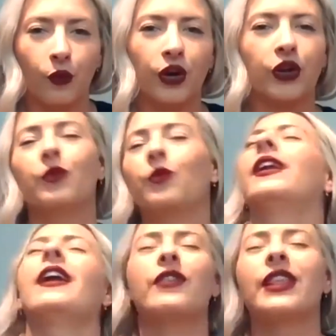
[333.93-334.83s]
or
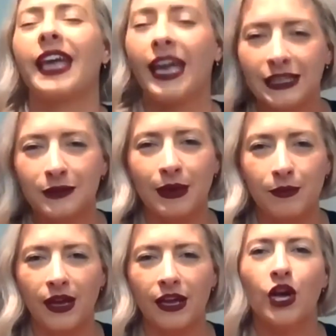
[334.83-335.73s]
whatever the case may
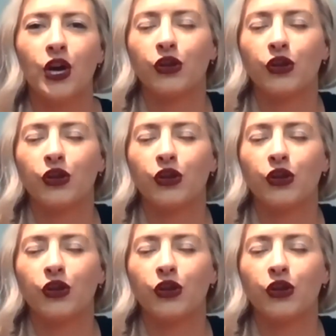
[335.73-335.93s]
be.